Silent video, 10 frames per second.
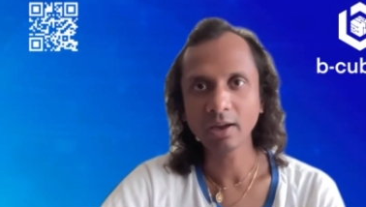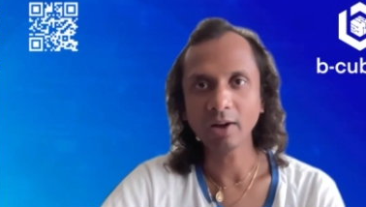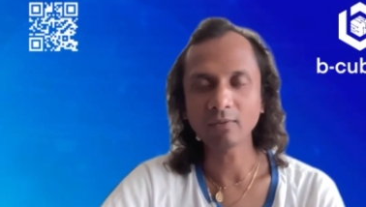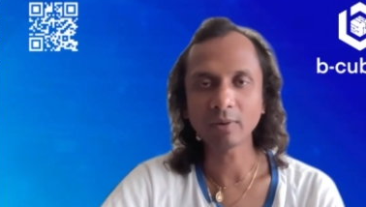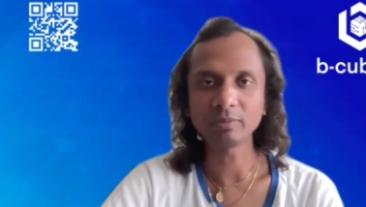
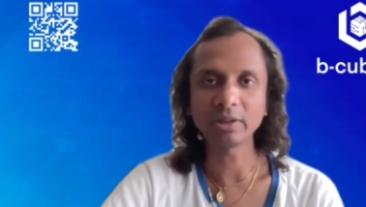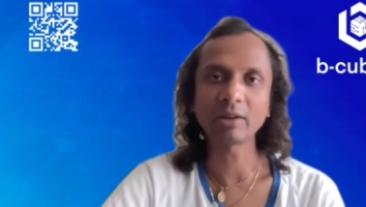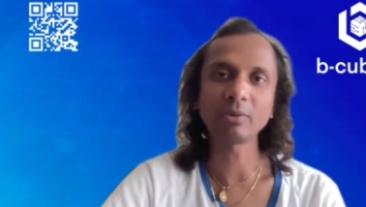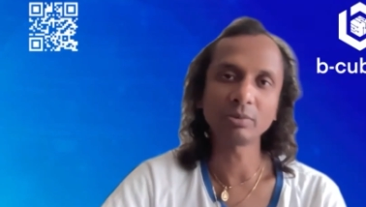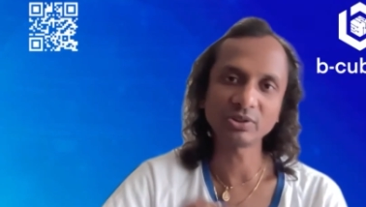And from
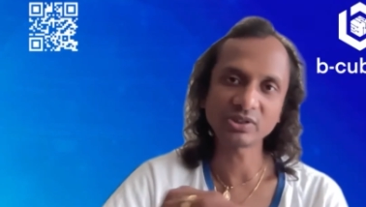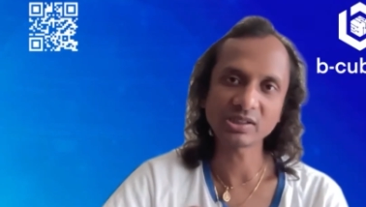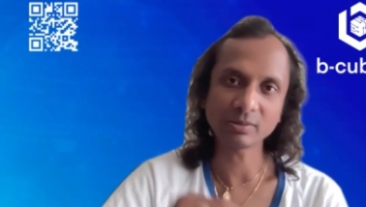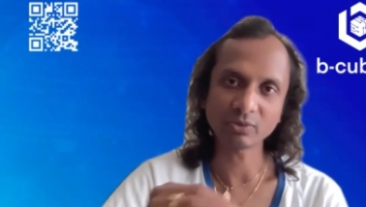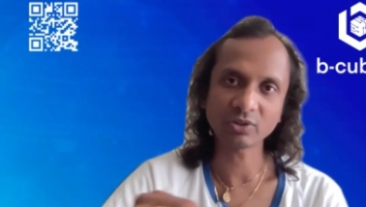there, we will see
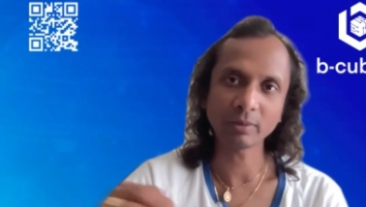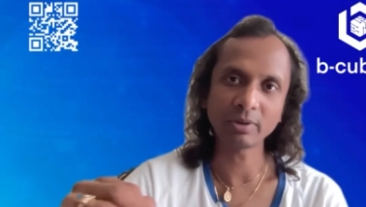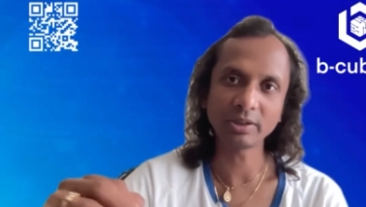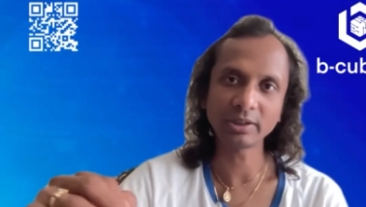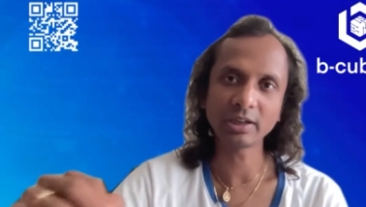some
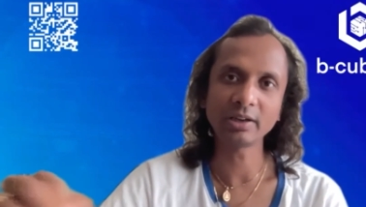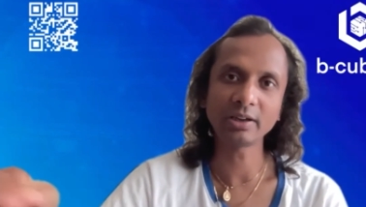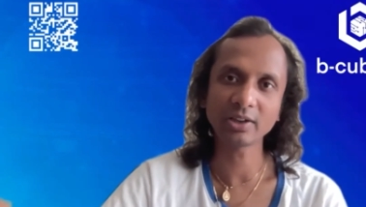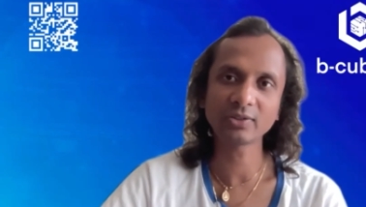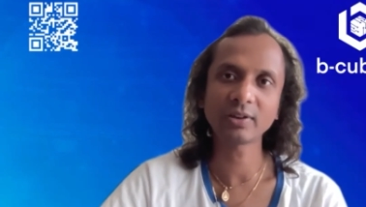stability. And
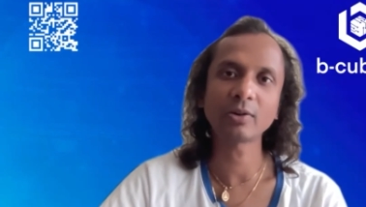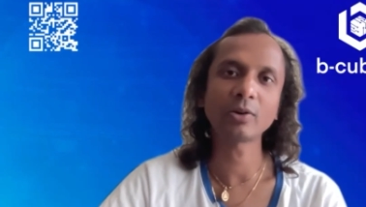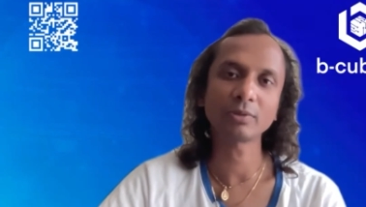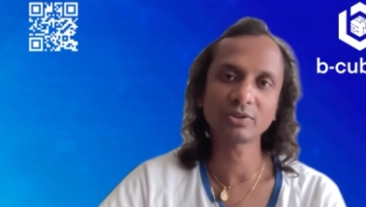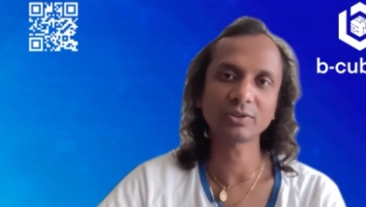next year
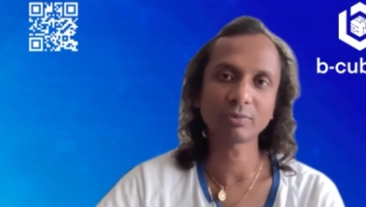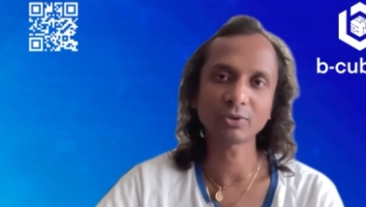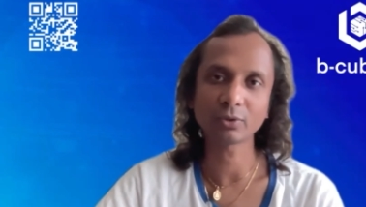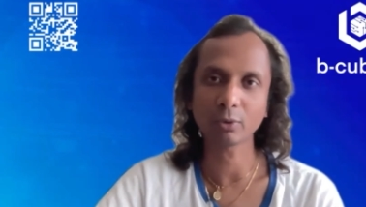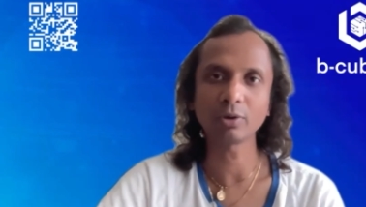onwards, it
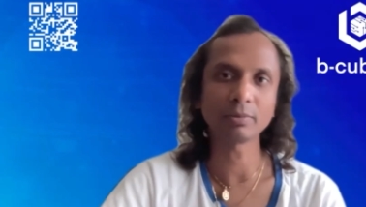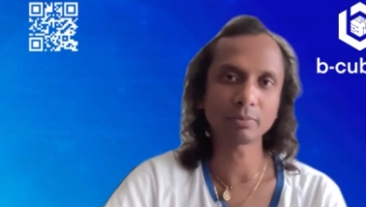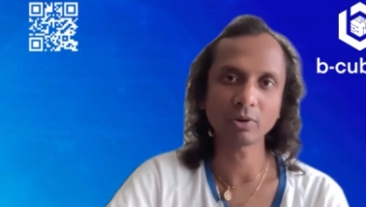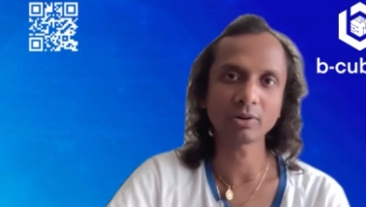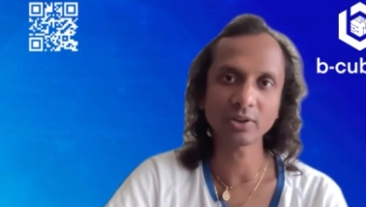would slowly
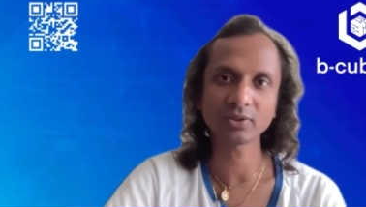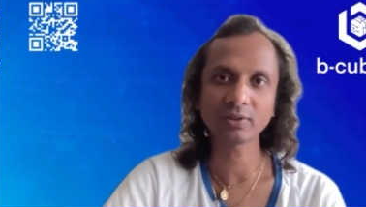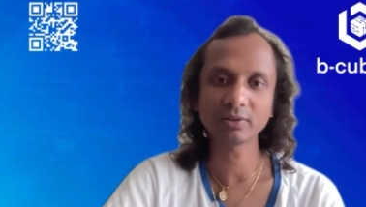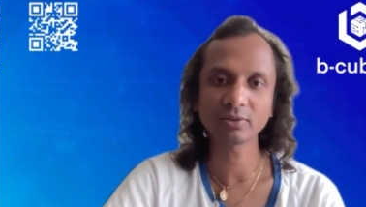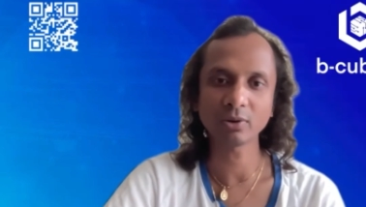progress.
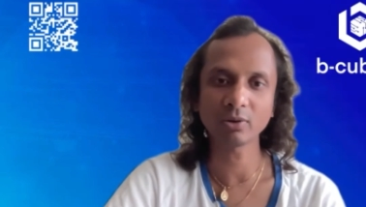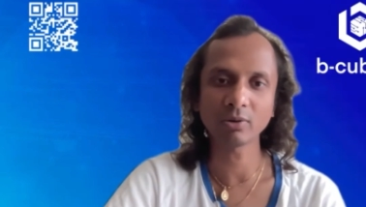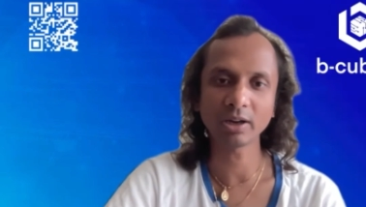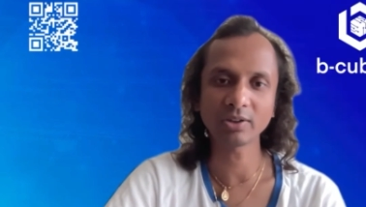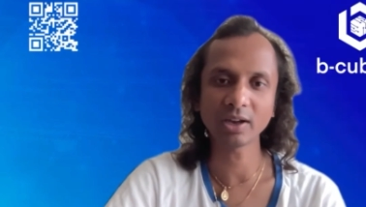So
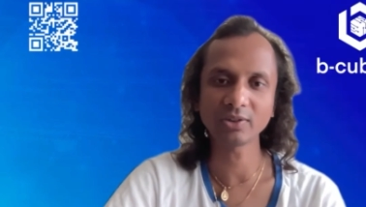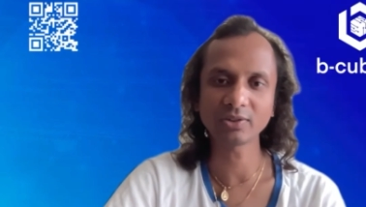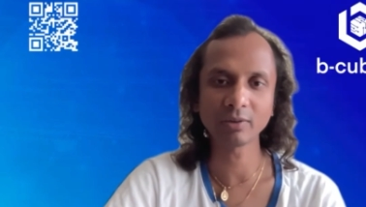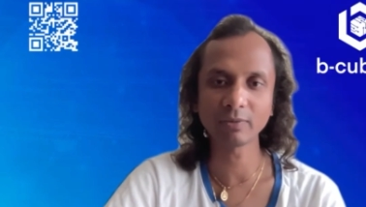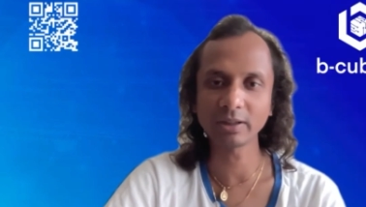I, I
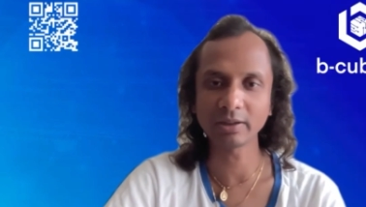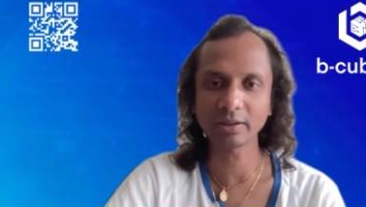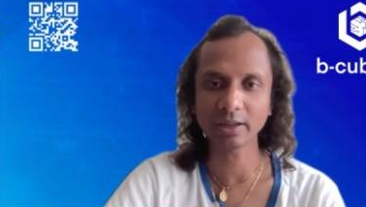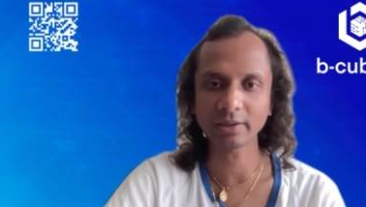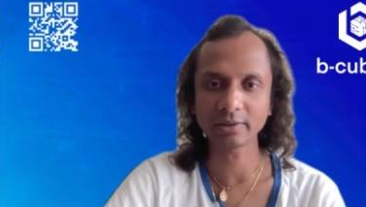still feel
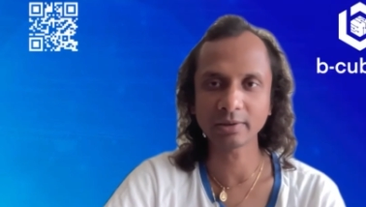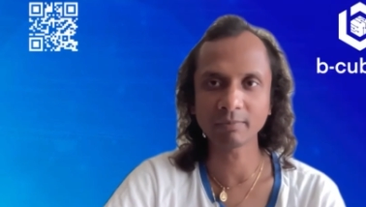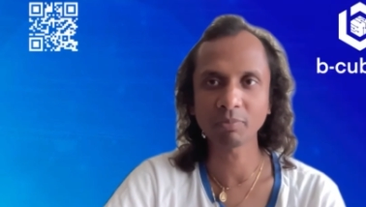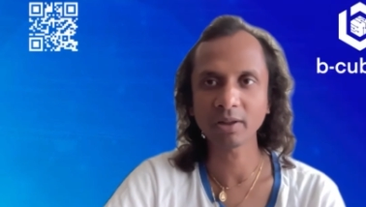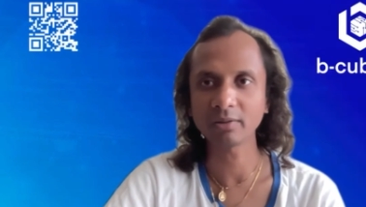that like
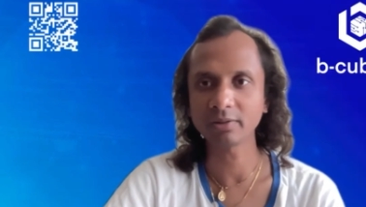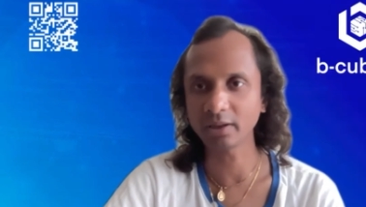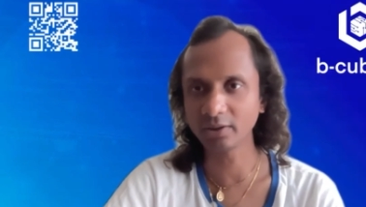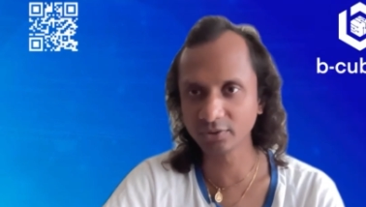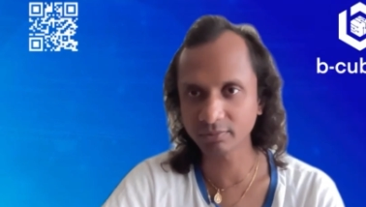um,
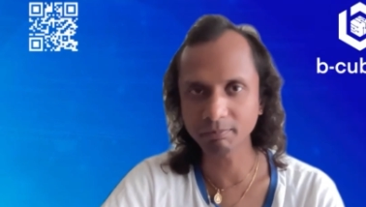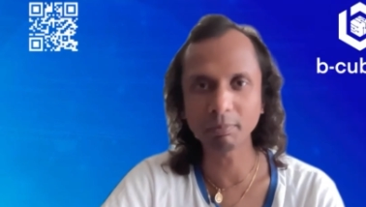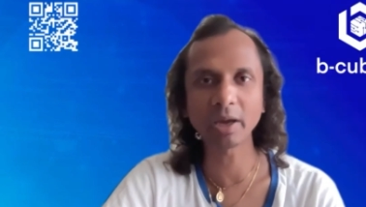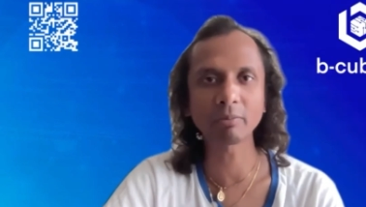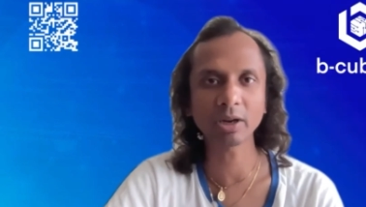there is
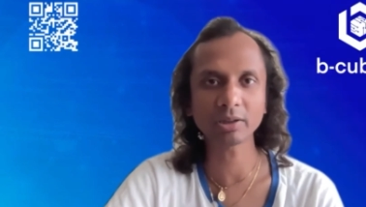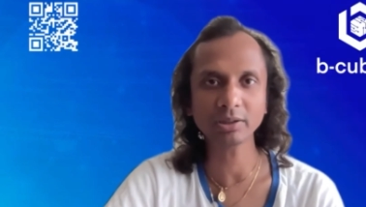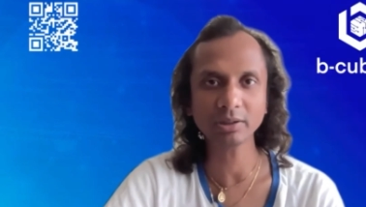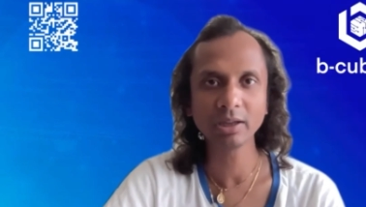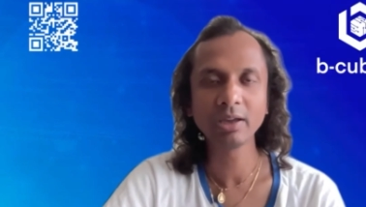bear
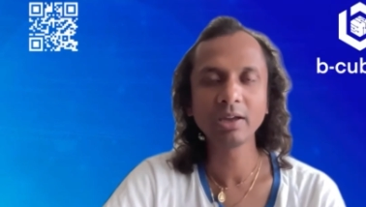market